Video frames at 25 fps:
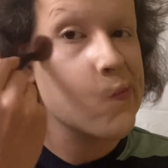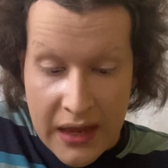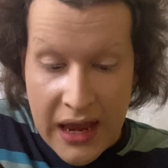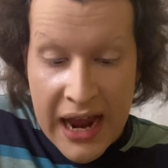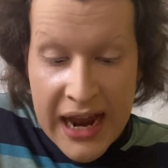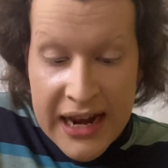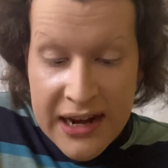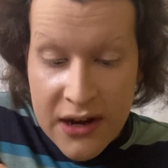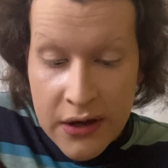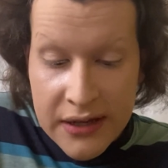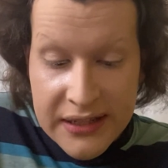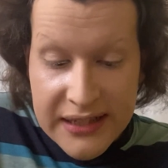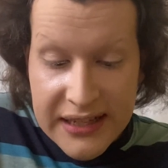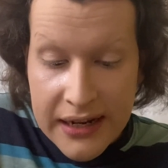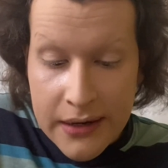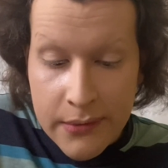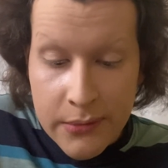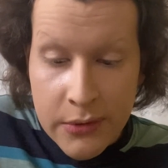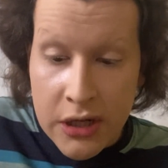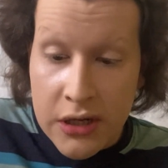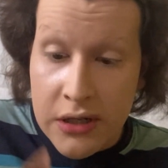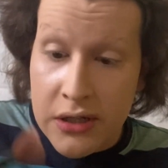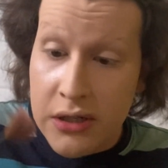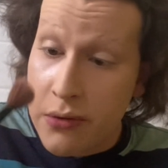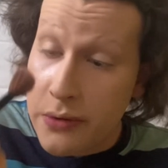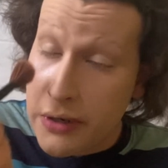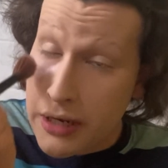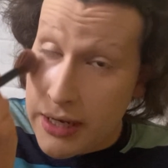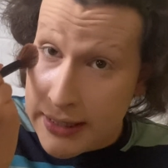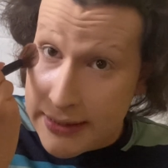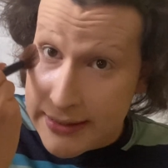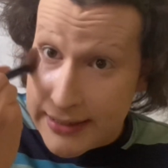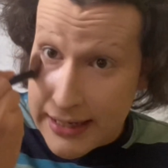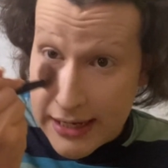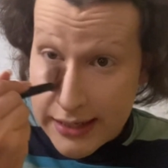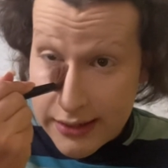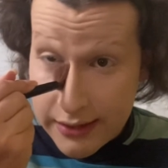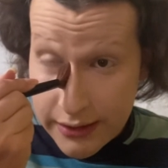I know I said I'm going to do it
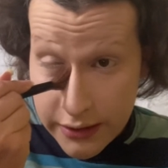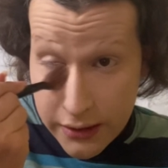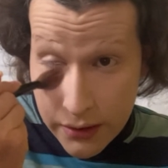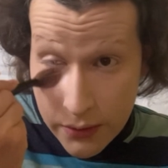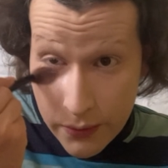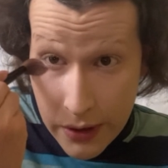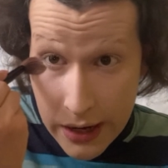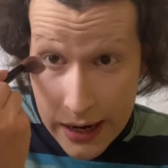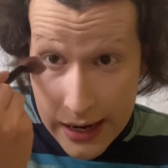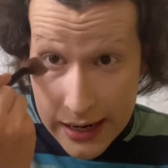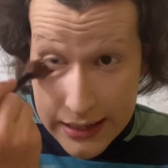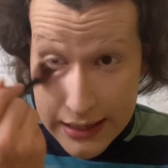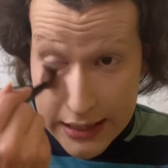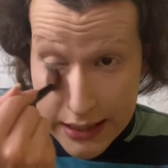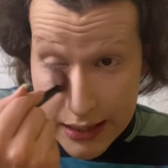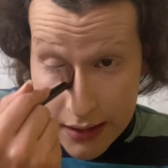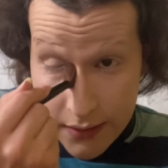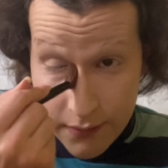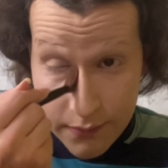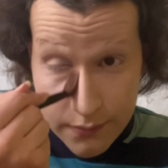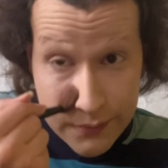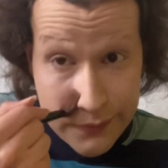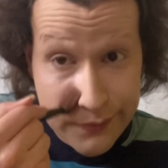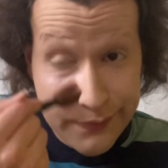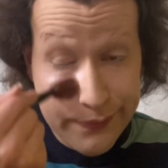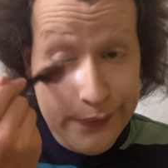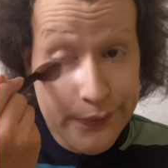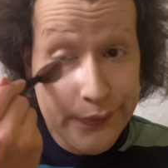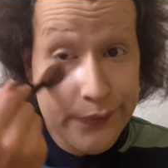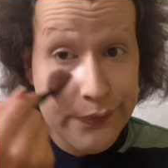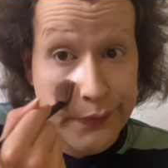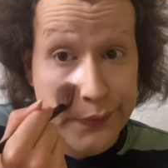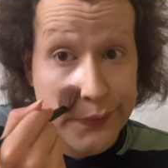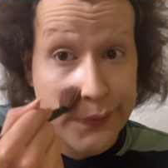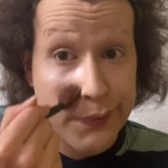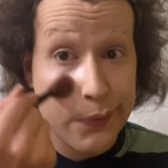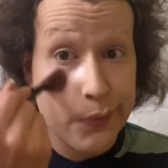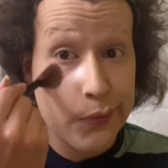exactly the way I did
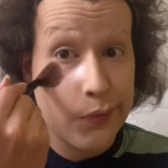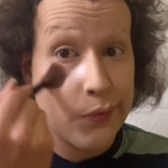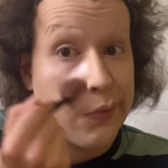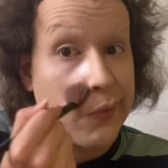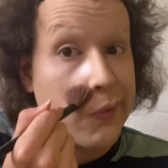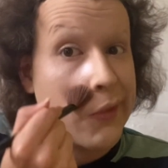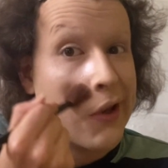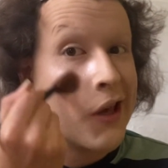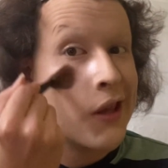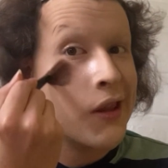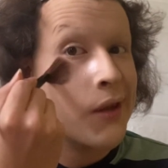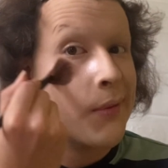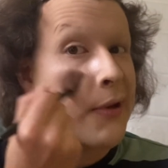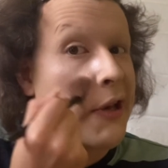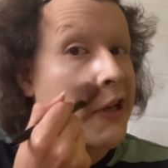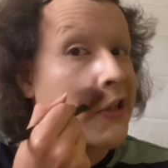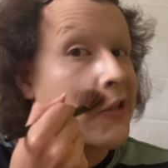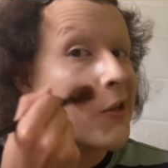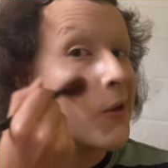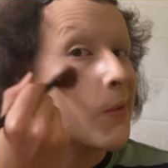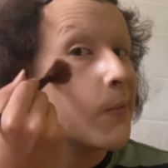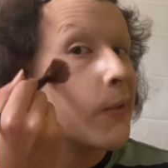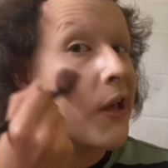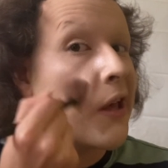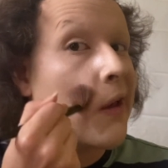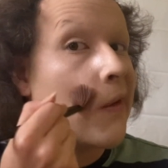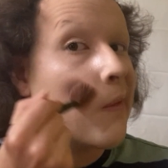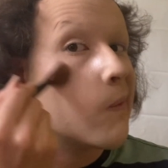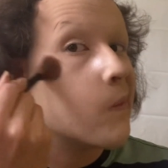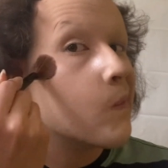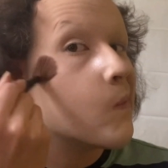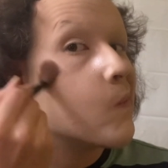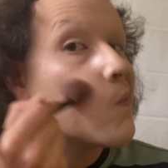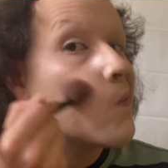in the picture, but